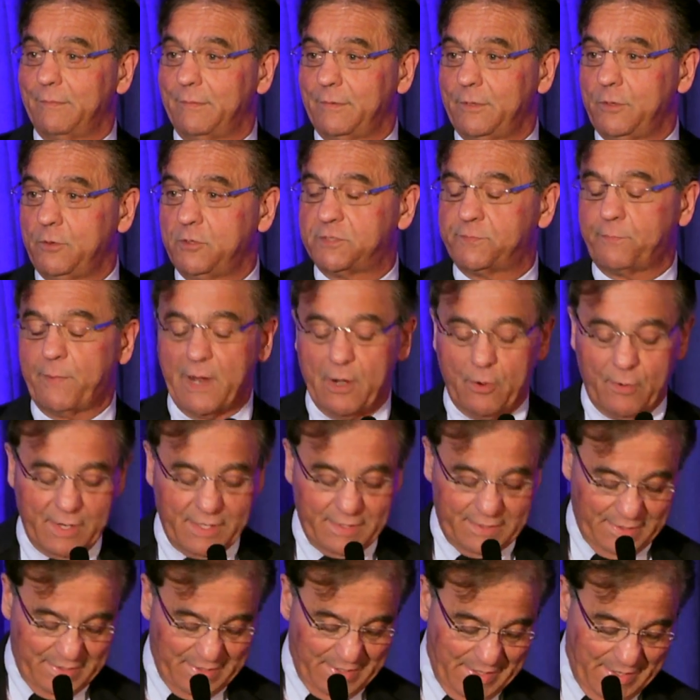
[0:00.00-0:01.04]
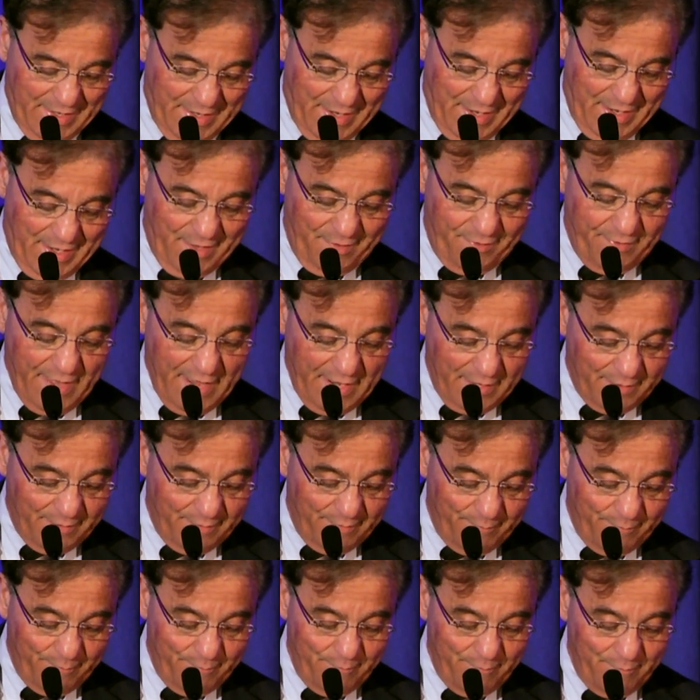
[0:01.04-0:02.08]
new spirit, that
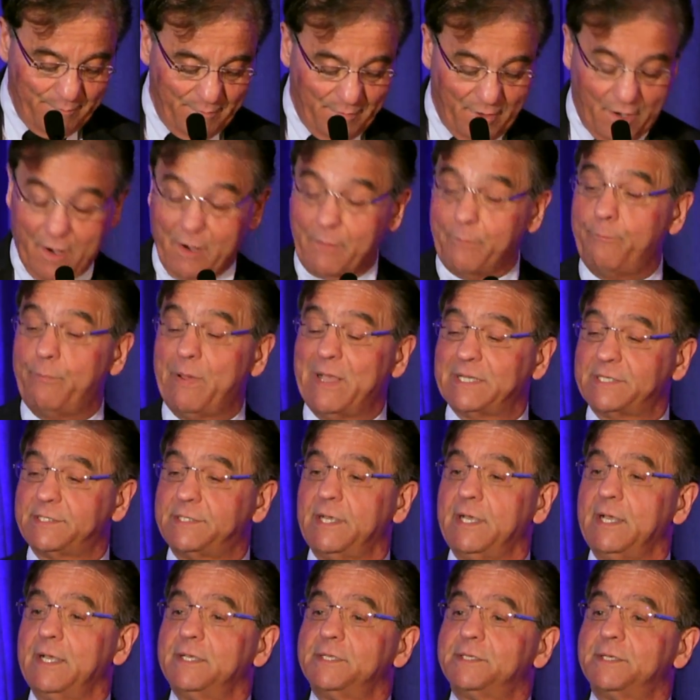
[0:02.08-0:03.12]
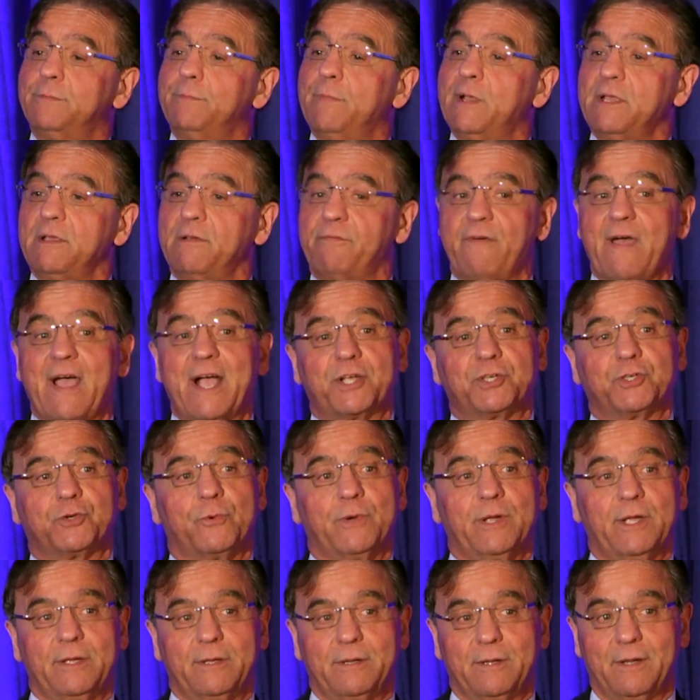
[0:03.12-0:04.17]
our best days in
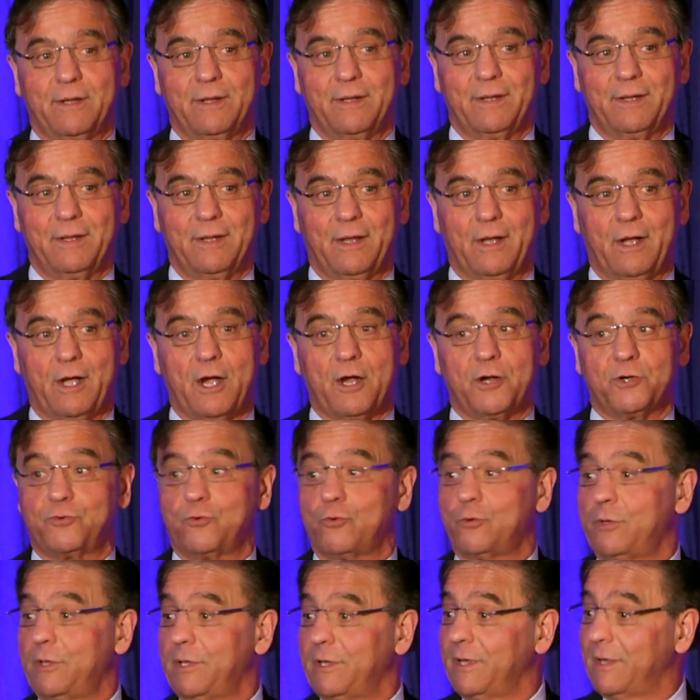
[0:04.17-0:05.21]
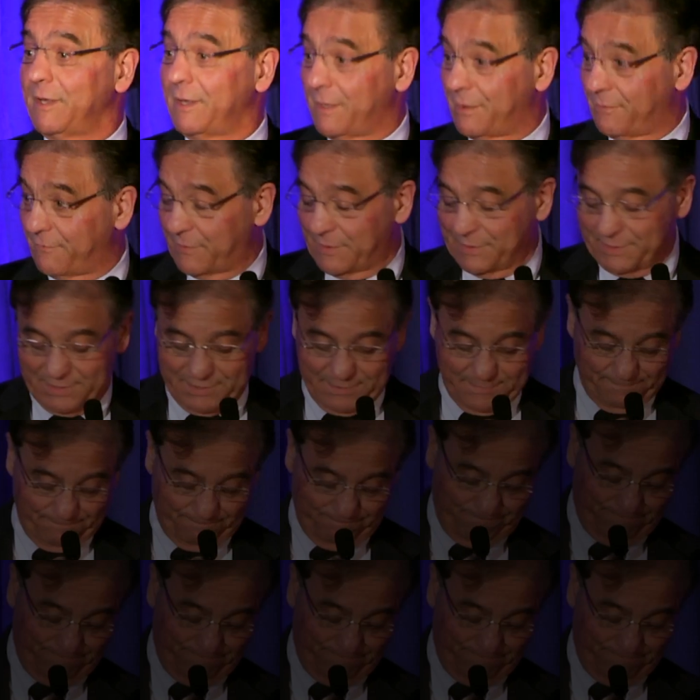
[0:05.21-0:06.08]
manufacturing are truly ahead of us.